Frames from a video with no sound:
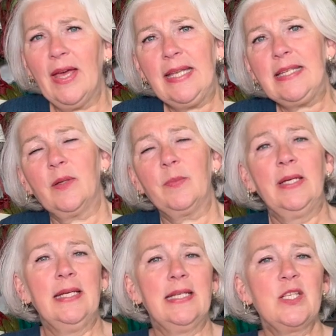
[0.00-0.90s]
end up
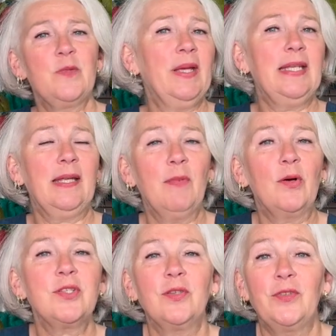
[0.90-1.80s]
spending
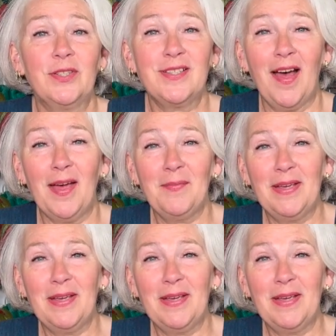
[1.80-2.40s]
most of your time.